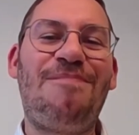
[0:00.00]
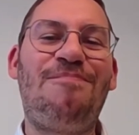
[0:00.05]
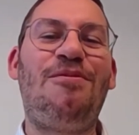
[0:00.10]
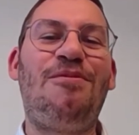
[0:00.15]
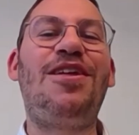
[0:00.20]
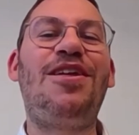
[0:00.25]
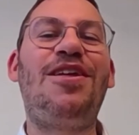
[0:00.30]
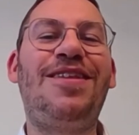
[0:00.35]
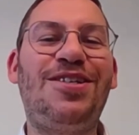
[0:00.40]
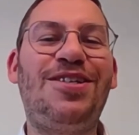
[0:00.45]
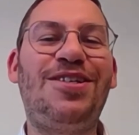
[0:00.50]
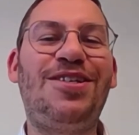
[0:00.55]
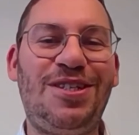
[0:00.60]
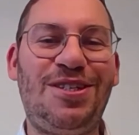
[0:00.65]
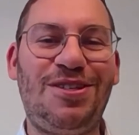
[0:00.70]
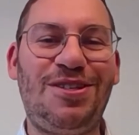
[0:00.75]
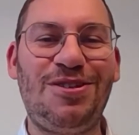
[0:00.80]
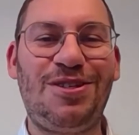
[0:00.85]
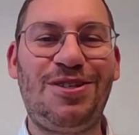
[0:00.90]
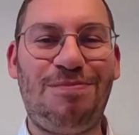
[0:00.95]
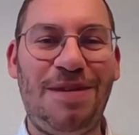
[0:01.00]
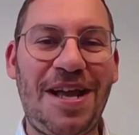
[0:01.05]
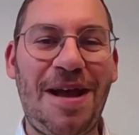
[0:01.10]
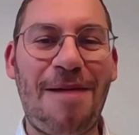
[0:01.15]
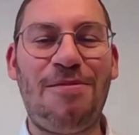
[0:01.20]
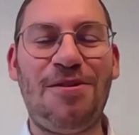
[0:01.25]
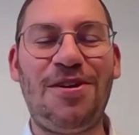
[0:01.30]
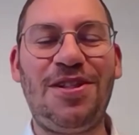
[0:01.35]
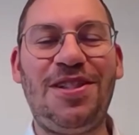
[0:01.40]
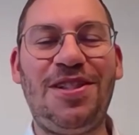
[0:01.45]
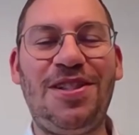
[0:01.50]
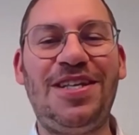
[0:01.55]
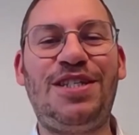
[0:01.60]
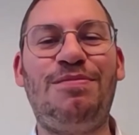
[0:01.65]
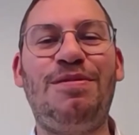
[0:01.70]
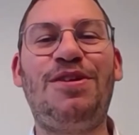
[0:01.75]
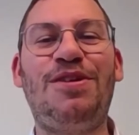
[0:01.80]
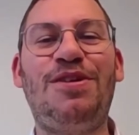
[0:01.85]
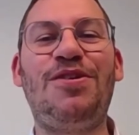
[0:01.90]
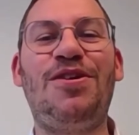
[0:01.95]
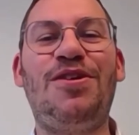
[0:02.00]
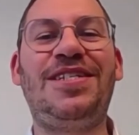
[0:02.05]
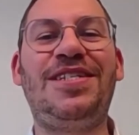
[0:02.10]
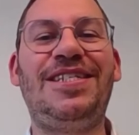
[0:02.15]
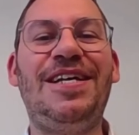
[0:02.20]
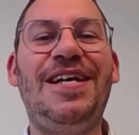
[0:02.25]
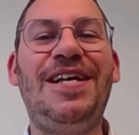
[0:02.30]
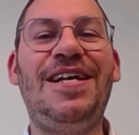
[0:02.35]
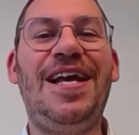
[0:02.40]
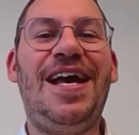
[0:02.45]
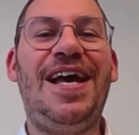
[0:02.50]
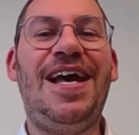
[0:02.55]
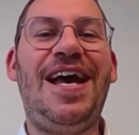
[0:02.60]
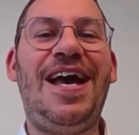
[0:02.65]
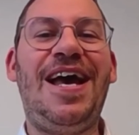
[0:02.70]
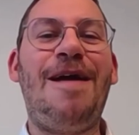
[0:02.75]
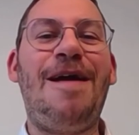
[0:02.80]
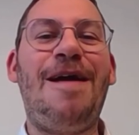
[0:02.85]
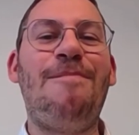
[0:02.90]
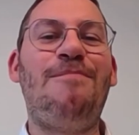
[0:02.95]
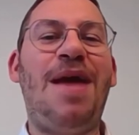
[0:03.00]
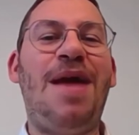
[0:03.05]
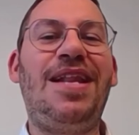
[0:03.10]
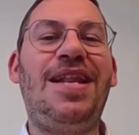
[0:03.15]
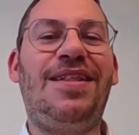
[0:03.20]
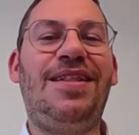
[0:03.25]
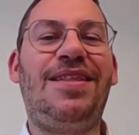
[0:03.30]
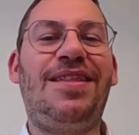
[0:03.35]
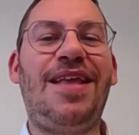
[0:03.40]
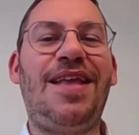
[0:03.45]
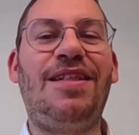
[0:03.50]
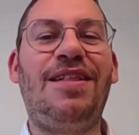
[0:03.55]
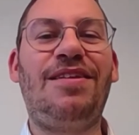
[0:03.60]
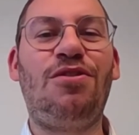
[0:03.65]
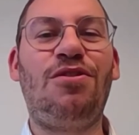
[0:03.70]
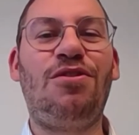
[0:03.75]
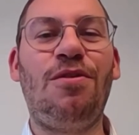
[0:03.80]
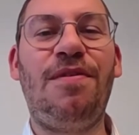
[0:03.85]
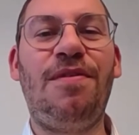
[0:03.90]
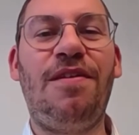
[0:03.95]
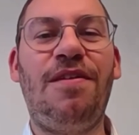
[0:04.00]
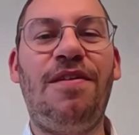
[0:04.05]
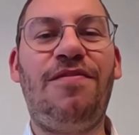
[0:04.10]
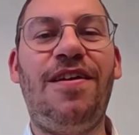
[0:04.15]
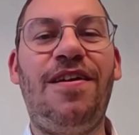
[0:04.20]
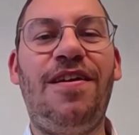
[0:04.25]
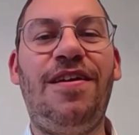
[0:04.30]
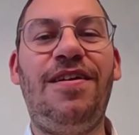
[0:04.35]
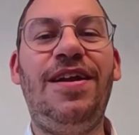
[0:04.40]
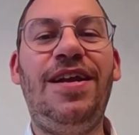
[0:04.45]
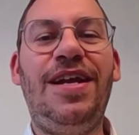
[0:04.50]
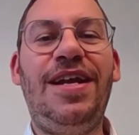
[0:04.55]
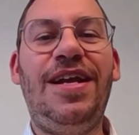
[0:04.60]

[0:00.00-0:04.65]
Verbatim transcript: politicians to speak up on this, because many tend to prefer